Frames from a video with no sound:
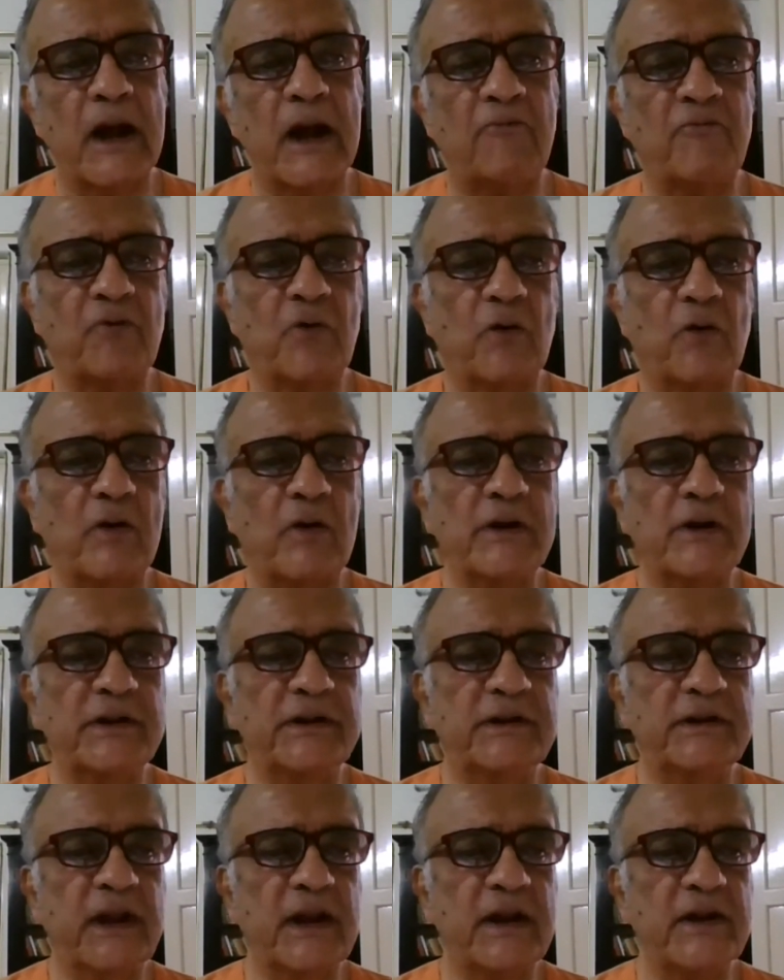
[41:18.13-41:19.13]
After all,
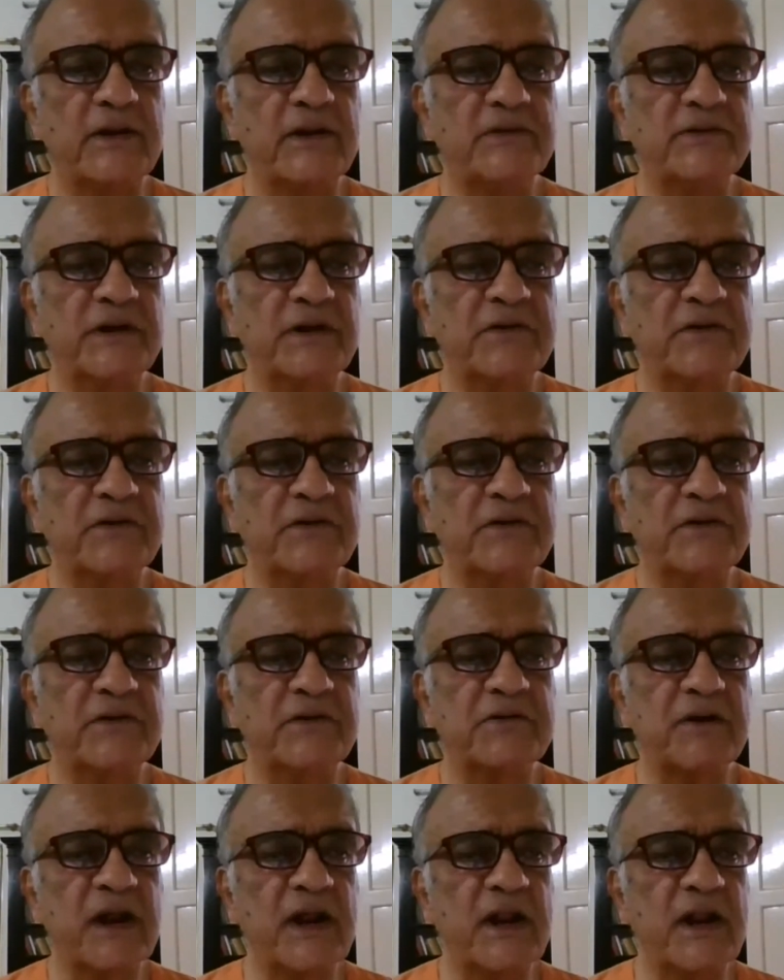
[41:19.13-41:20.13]
there is the
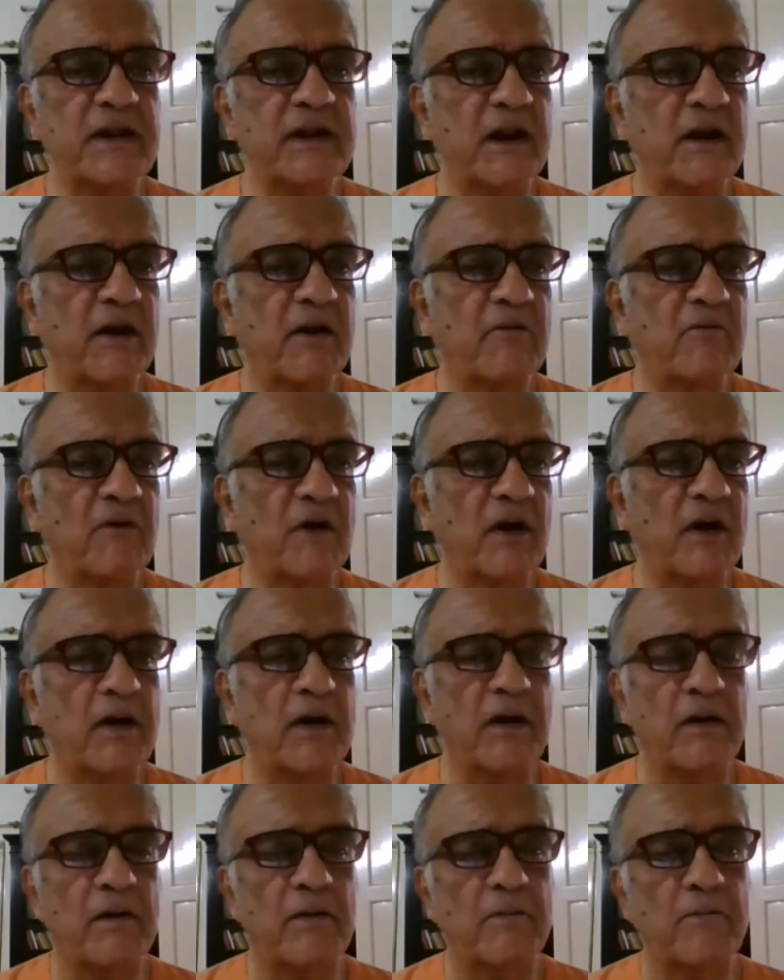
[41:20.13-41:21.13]
tree, the
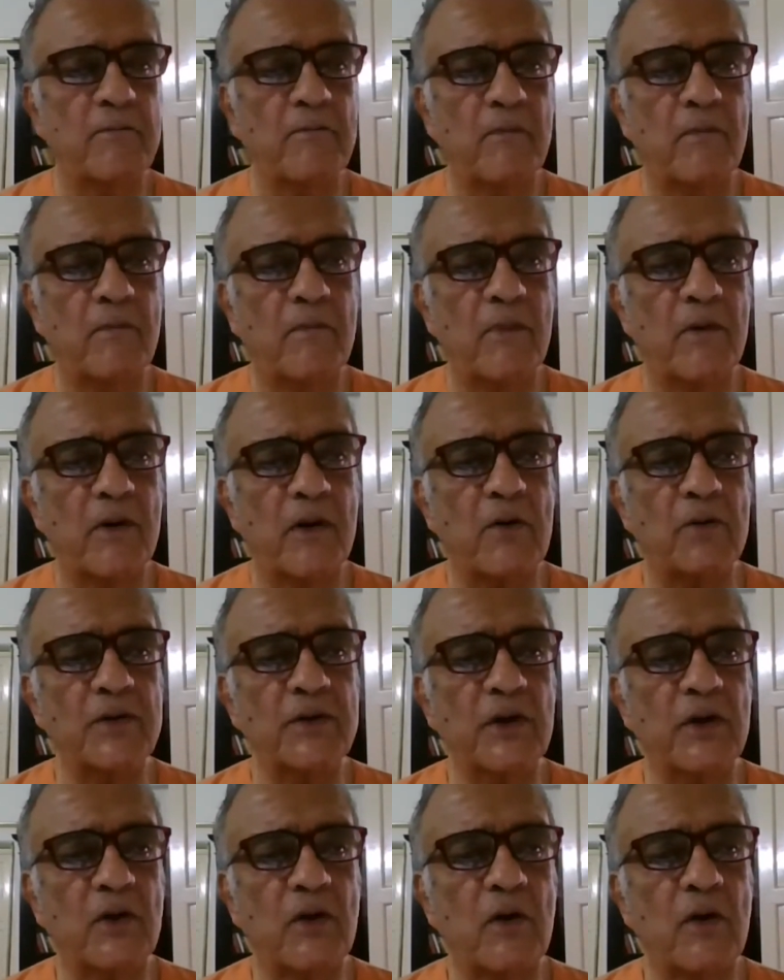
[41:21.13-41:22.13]
river around
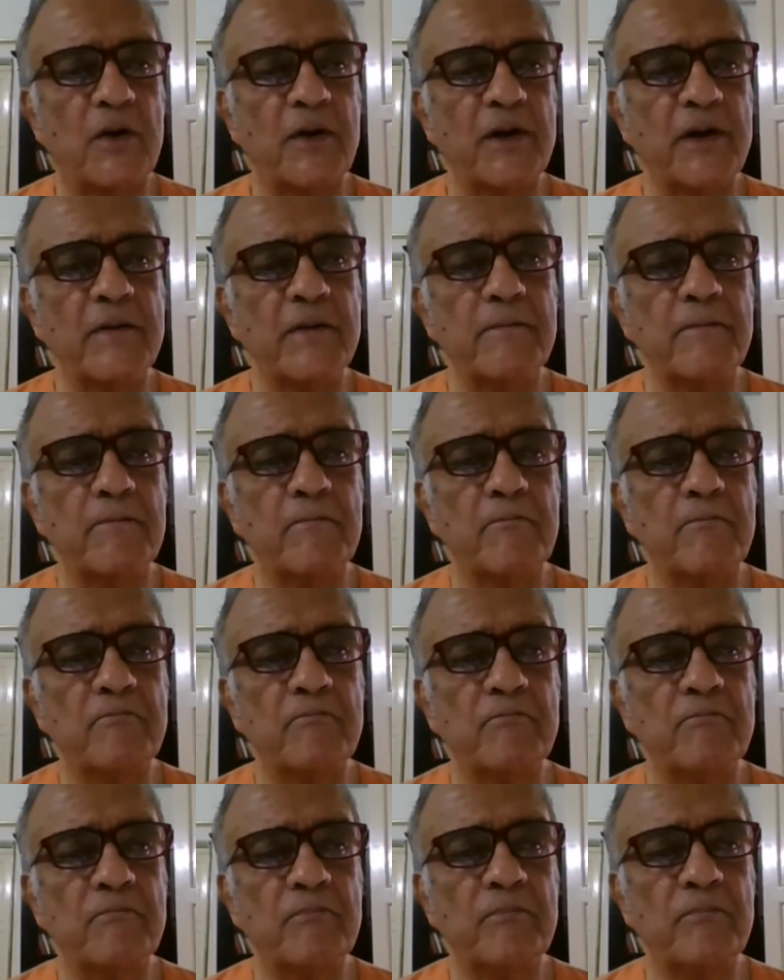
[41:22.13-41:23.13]
the corner.
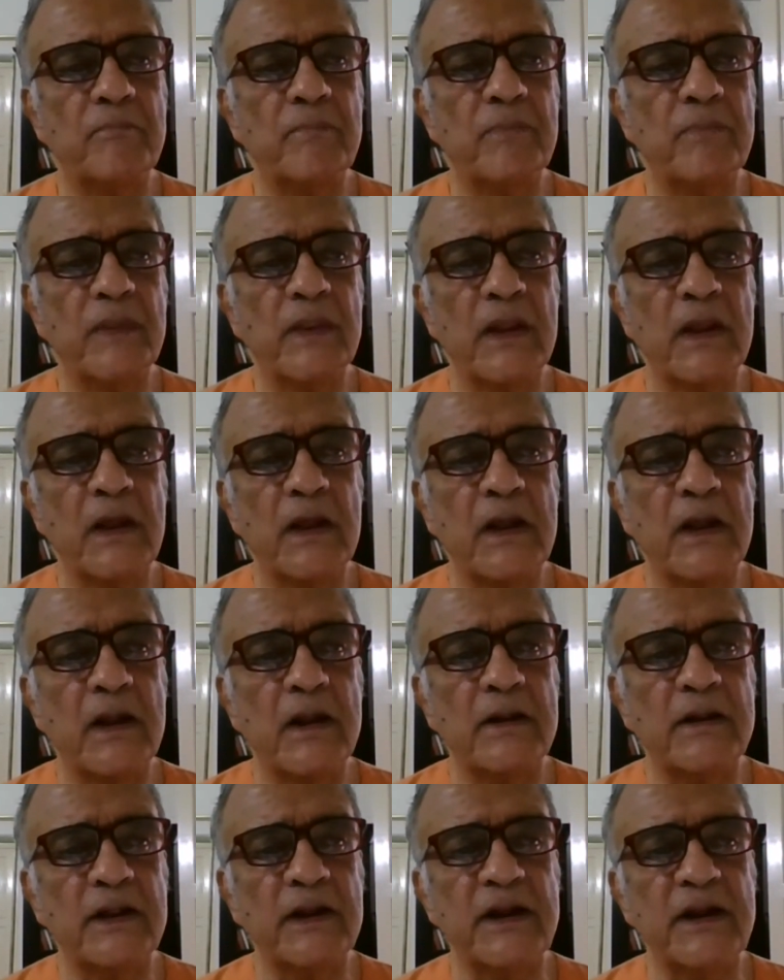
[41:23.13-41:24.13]

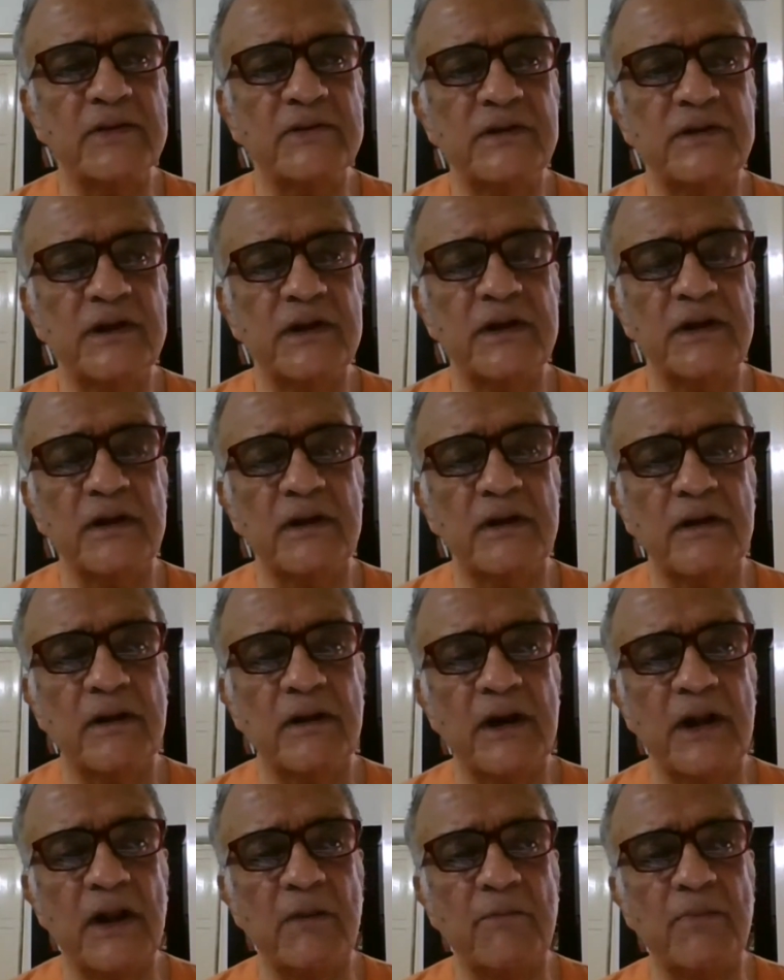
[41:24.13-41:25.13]
There is the
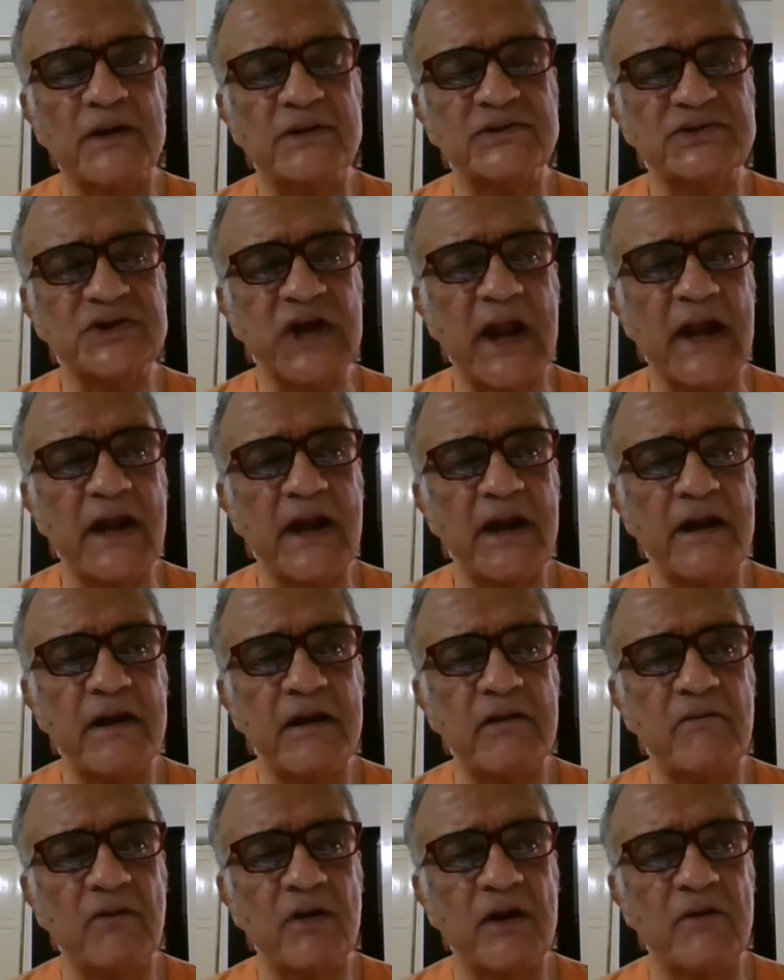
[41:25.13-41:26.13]
neighbor's child,
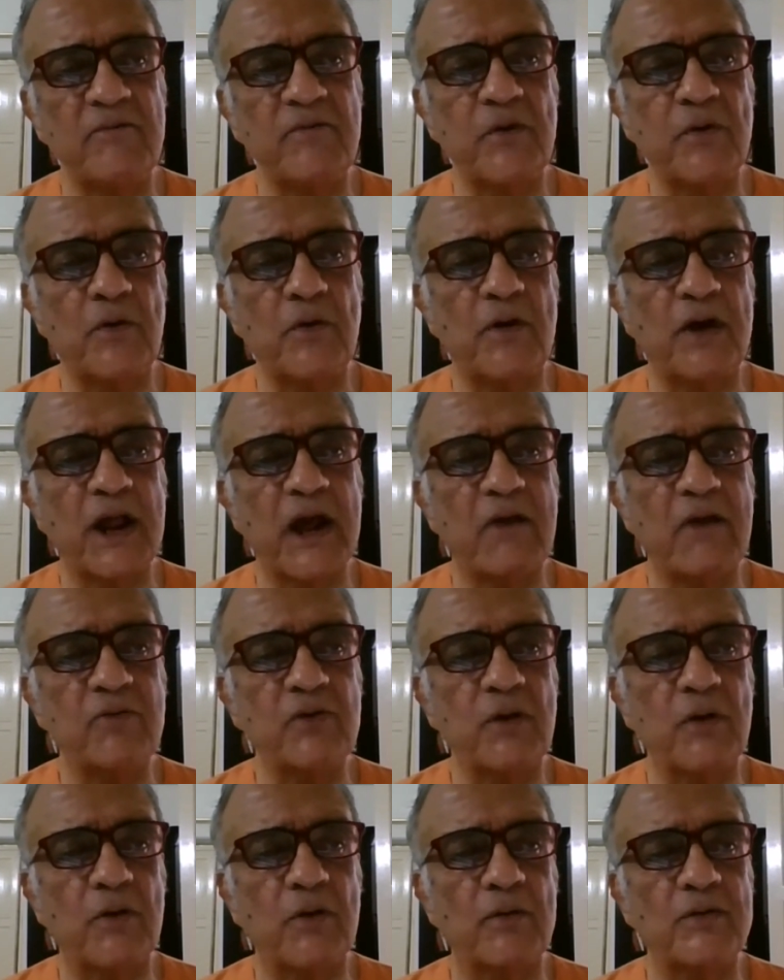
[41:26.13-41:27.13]
even if you don't have
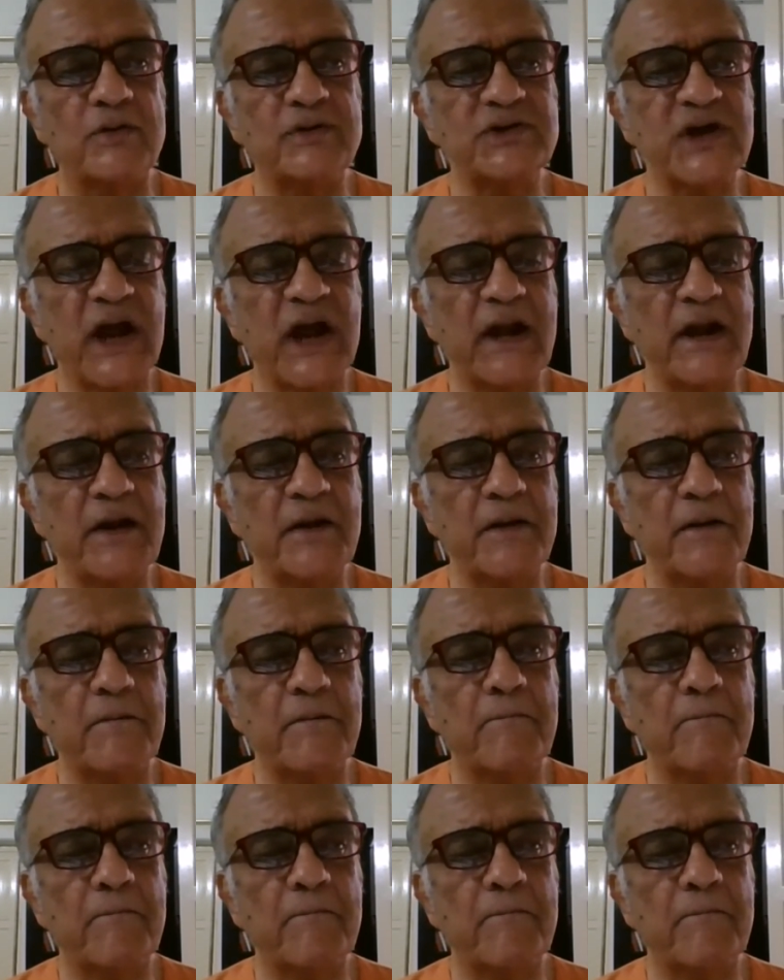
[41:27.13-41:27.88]
your own child.